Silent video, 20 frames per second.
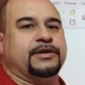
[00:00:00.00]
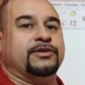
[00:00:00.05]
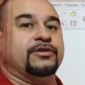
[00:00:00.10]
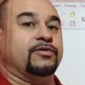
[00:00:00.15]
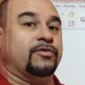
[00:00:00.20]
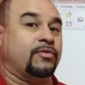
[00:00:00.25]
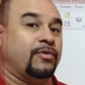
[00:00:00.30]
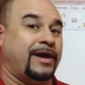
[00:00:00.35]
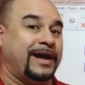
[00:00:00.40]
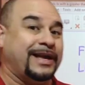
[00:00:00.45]

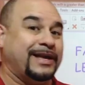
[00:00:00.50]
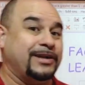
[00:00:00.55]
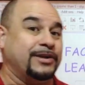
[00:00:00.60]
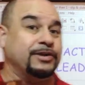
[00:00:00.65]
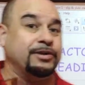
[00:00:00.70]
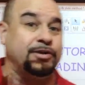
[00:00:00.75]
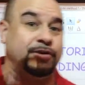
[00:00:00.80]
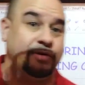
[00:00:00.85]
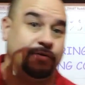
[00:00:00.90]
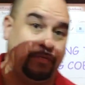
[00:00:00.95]

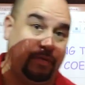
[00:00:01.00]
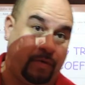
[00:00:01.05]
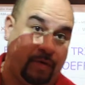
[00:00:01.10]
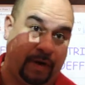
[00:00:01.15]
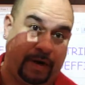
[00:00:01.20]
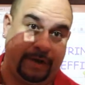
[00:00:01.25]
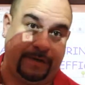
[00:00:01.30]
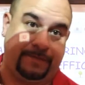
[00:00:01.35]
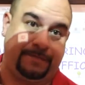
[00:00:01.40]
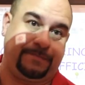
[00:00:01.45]
greater than
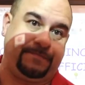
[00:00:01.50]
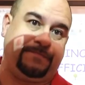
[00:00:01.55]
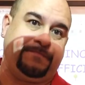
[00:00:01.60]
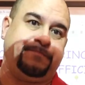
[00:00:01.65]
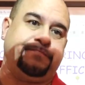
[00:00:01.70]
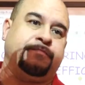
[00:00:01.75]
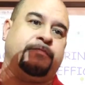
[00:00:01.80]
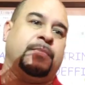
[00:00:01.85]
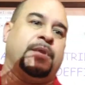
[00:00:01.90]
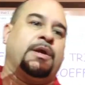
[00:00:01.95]
1.
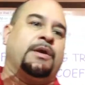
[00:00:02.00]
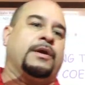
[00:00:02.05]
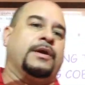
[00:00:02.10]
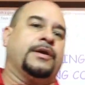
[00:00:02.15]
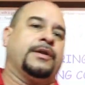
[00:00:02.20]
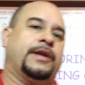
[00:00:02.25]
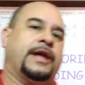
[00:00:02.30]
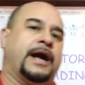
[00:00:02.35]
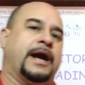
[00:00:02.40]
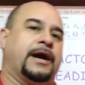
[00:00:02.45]

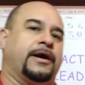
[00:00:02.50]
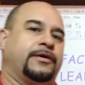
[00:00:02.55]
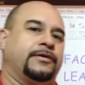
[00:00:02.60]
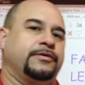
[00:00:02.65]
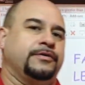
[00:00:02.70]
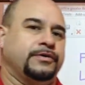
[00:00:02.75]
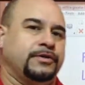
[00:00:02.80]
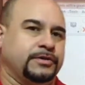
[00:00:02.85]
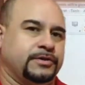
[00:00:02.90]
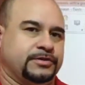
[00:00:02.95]

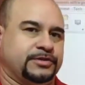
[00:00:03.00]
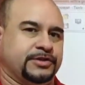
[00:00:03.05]
Now,